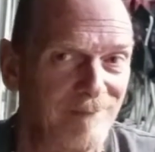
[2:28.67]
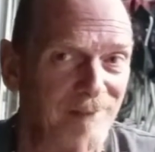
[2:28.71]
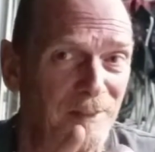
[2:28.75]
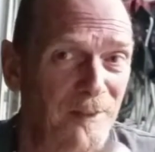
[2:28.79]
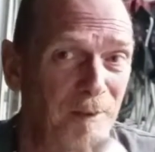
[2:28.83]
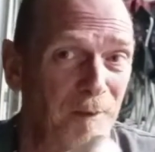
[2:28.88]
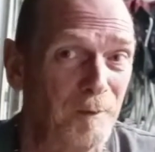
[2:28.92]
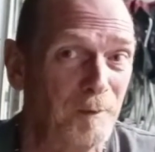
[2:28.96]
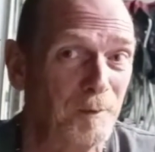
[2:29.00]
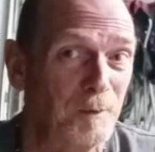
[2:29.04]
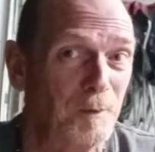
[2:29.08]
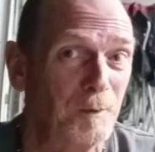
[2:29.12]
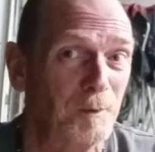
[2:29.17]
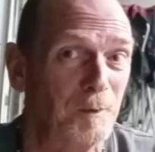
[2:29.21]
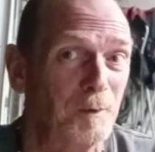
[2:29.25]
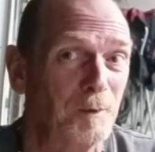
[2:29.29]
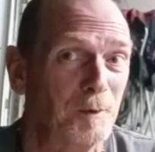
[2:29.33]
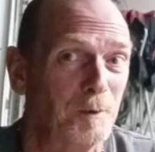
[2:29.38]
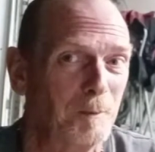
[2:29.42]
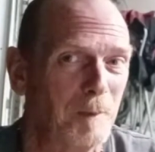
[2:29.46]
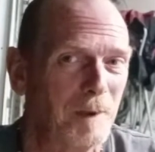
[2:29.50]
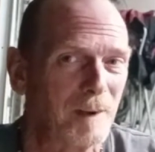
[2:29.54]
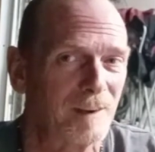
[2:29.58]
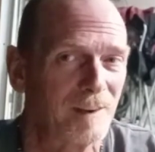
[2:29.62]
The
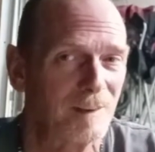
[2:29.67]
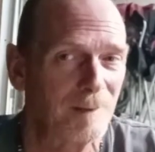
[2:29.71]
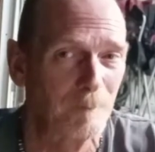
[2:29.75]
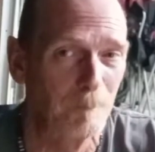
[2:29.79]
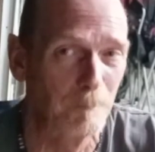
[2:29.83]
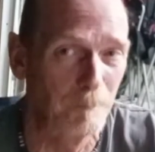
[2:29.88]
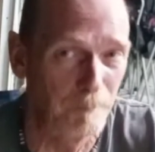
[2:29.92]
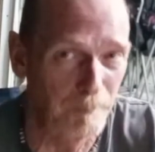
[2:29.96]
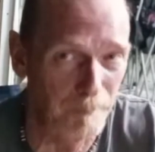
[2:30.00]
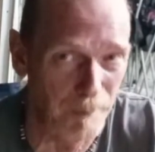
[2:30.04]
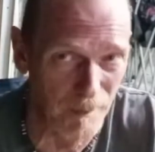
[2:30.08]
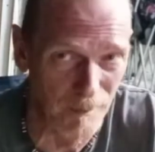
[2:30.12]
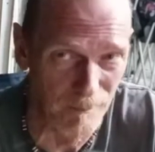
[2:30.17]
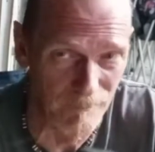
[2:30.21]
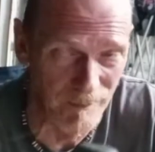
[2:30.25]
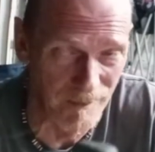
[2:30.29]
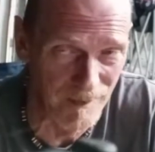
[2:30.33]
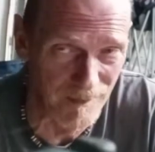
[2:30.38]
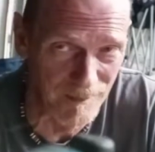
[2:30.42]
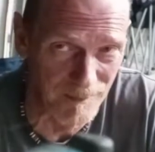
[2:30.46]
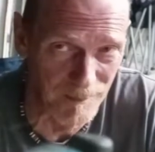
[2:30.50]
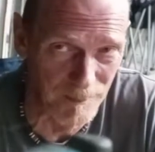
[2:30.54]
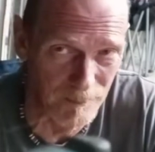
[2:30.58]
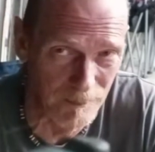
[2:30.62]
voodoo, making better
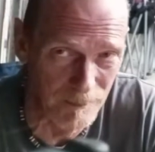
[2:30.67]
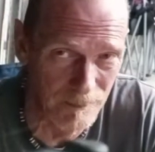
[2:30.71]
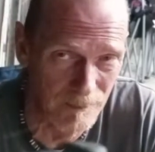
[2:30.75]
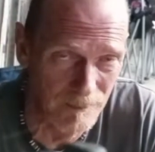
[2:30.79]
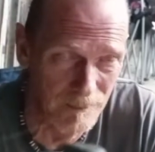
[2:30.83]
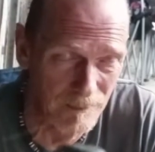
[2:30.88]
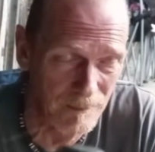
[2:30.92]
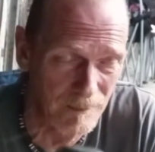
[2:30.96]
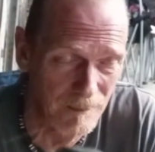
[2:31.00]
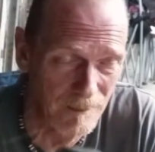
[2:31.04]
videos.